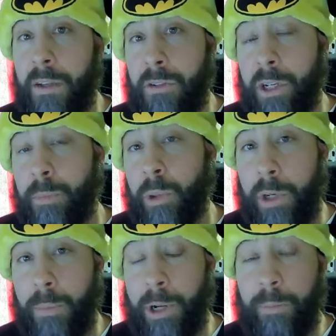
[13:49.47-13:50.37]
So, you can put
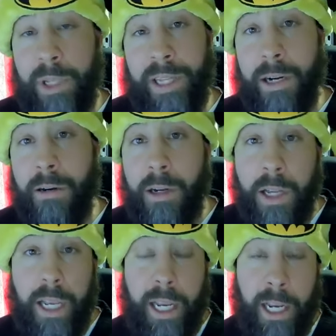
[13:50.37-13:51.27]
a pump in there
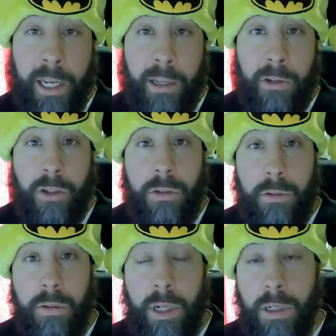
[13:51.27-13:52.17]
and
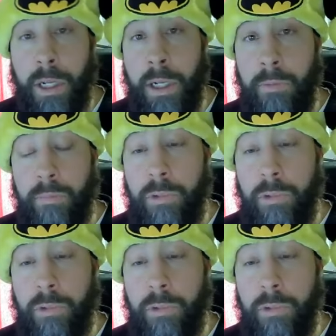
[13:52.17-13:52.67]
uh,